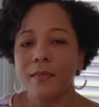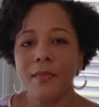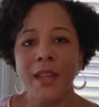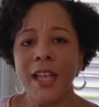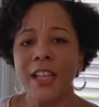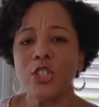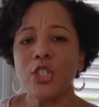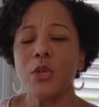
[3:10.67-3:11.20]

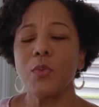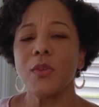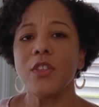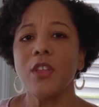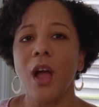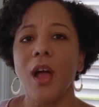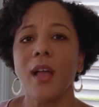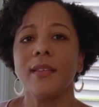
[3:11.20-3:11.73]
And she would
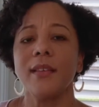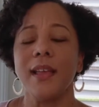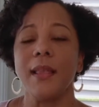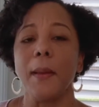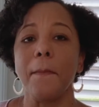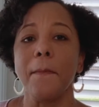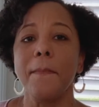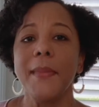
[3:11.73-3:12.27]
not in a
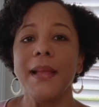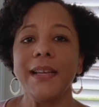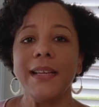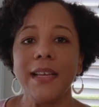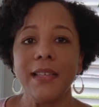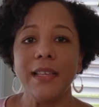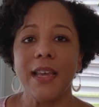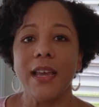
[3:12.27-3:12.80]

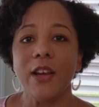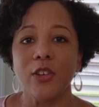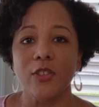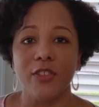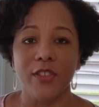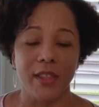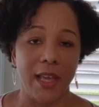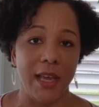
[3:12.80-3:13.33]
million years
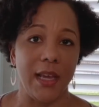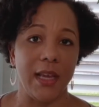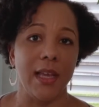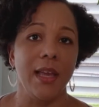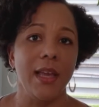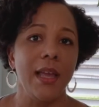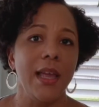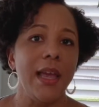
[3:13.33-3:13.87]
think
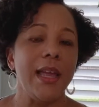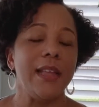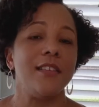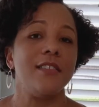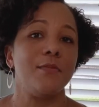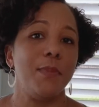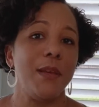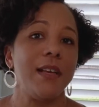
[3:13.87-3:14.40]
it
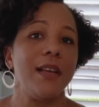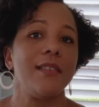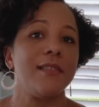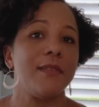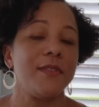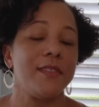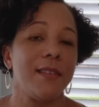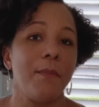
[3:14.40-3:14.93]
is because
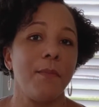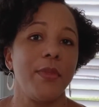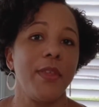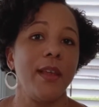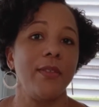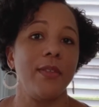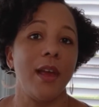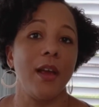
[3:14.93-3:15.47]
of
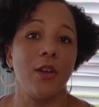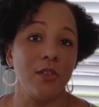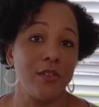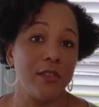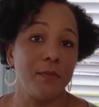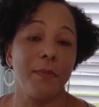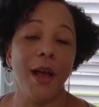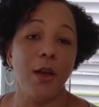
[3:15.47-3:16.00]
something that her
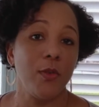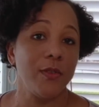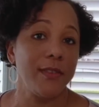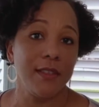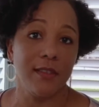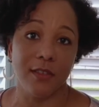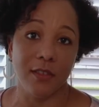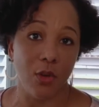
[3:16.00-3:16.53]
spouse
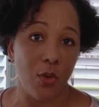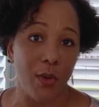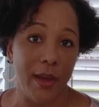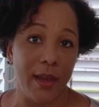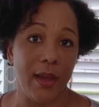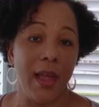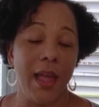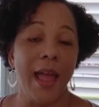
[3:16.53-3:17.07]
is sowing.